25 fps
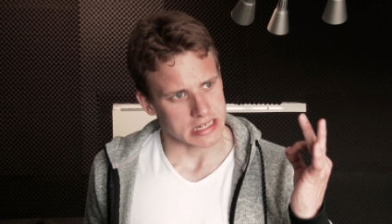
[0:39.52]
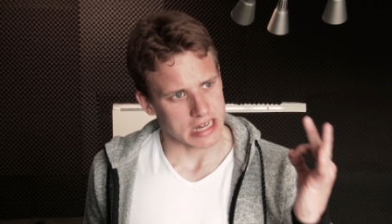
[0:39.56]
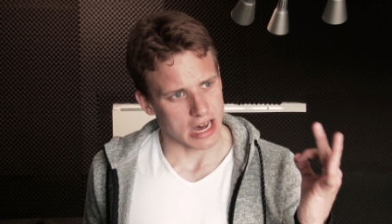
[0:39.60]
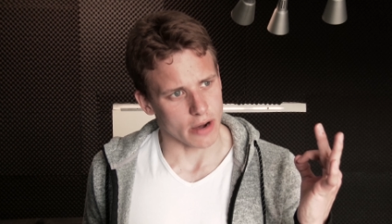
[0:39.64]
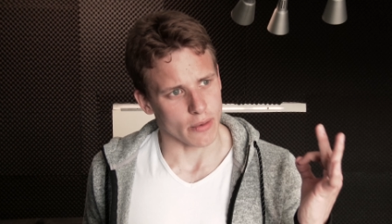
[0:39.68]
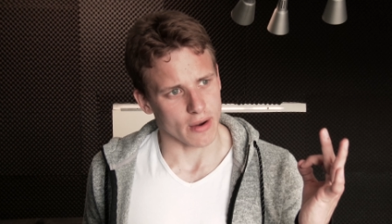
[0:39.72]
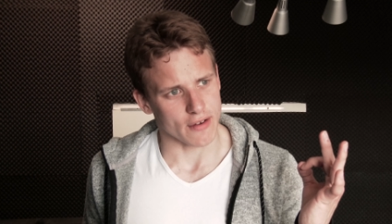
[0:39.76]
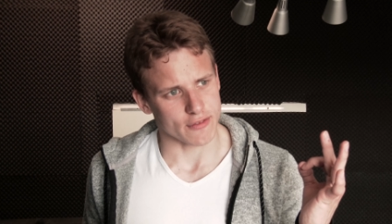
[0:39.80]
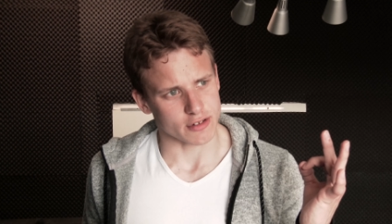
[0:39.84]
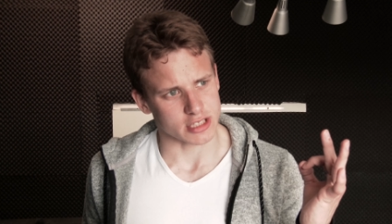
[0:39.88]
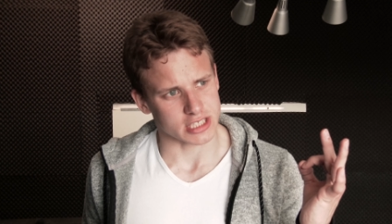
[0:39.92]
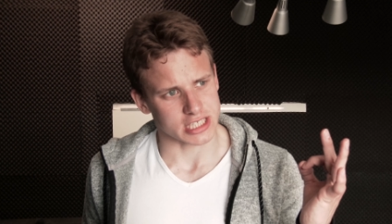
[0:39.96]

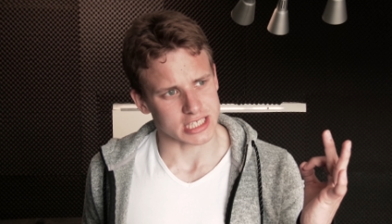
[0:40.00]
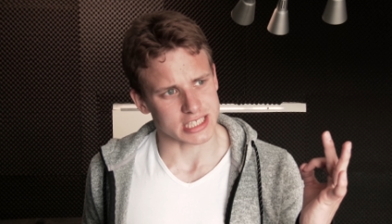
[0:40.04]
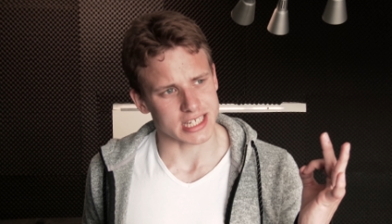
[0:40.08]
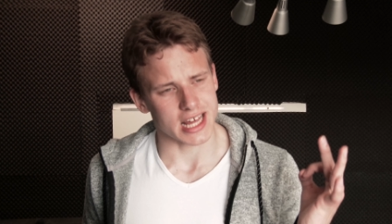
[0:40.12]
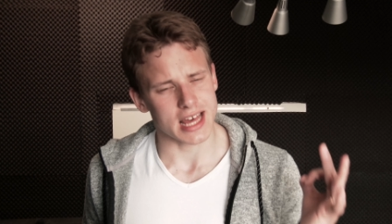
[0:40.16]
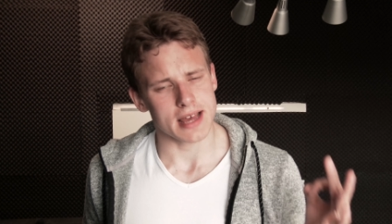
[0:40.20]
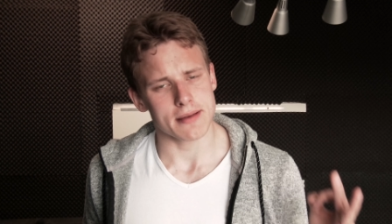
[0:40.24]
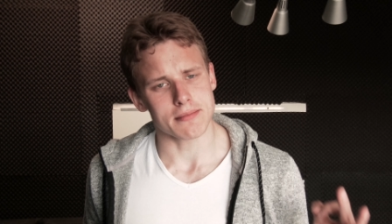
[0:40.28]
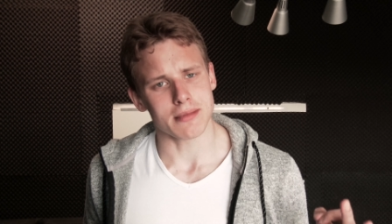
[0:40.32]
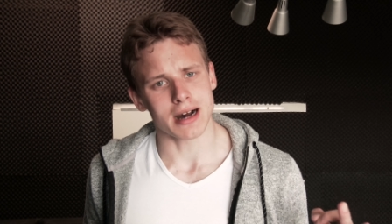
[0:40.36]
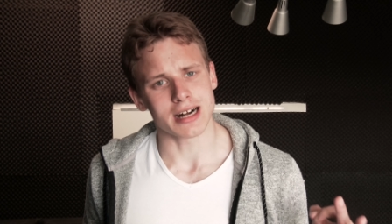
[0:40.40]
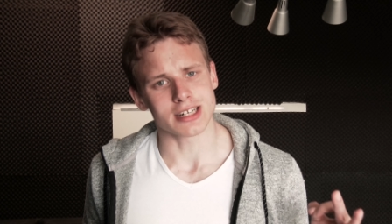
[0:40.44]
However,
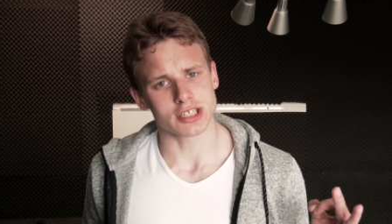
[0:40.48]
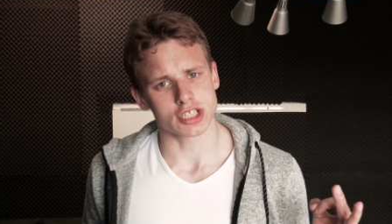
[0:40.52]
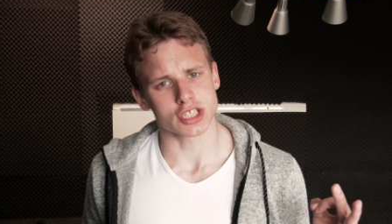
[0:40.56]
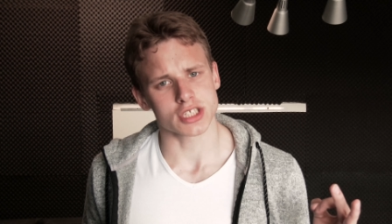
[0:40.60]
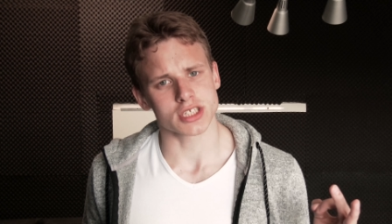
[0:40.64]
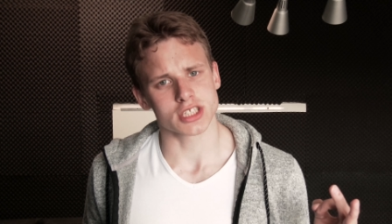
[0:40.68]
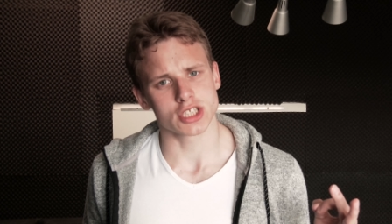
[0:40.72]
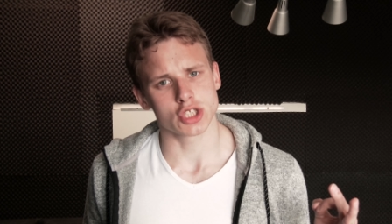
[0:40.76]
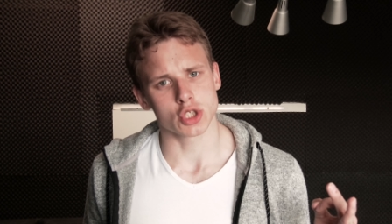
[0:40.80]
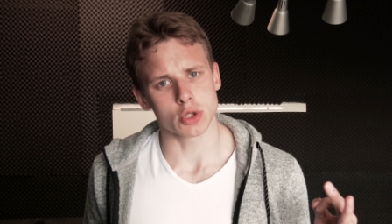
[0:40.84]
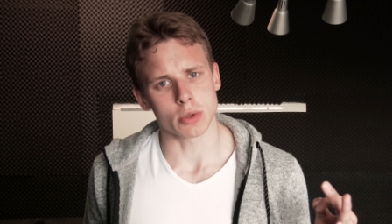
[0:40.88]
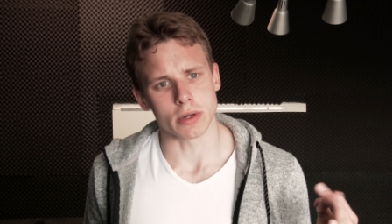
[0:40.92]
today might
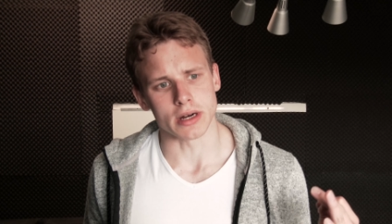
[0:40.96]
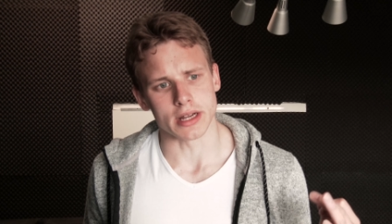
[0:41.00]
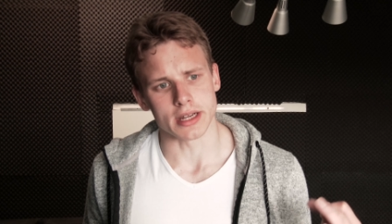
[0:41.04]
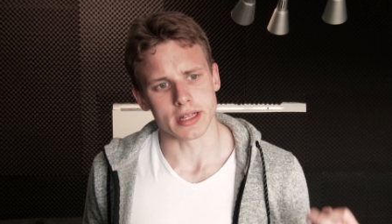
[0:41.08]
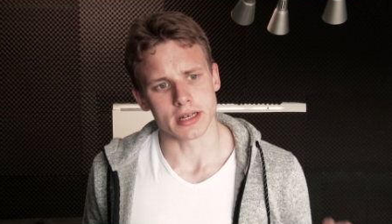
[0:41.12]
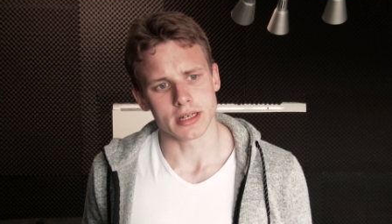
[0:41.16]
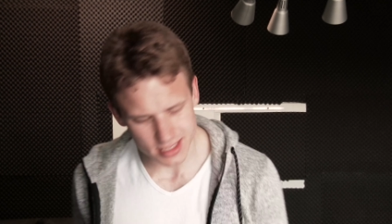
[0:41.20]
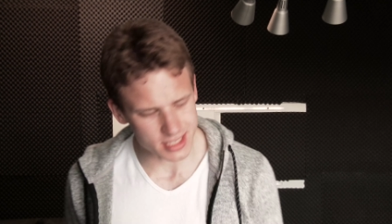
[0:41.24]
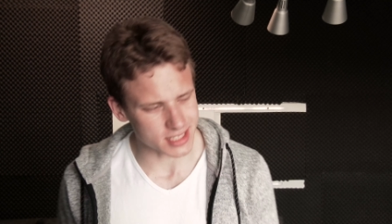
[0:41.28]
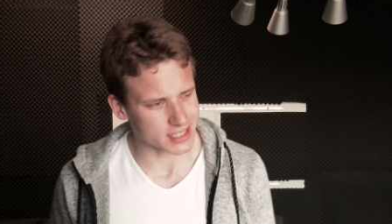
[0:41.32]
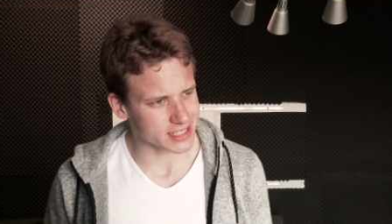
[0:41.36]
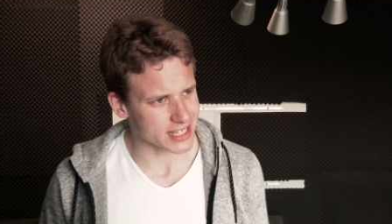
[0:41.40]
just do it.
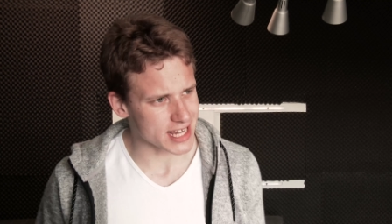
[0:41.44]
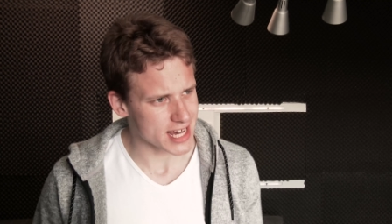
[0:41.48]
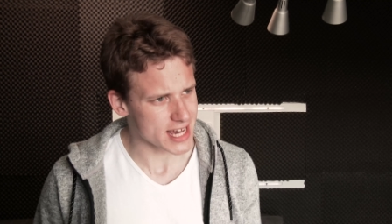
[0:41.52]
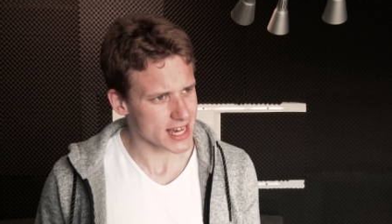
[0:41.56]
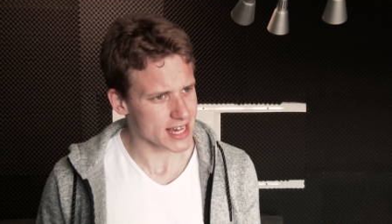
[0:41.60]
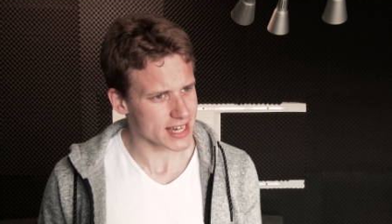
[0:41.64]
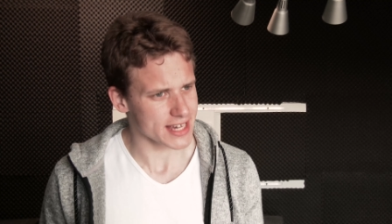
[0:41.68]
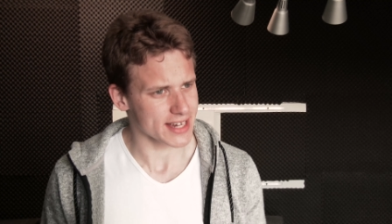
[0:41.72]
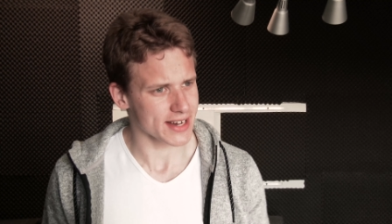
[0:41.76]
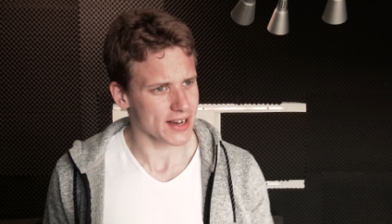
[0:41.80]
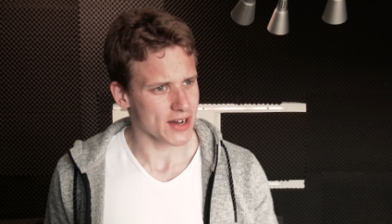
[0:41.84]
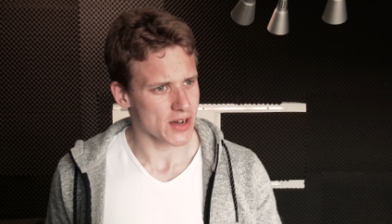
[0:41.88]

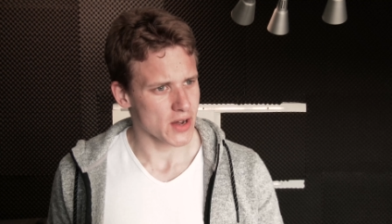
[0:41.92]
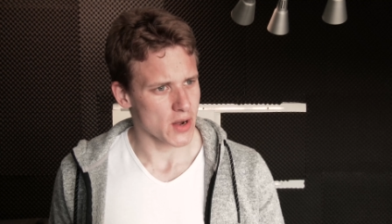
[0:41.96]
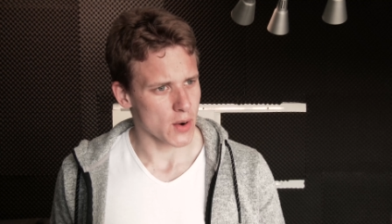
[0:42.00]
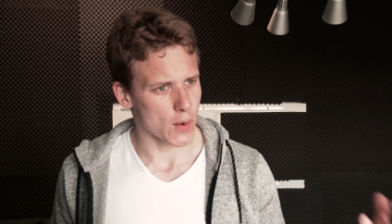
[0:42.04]
Today,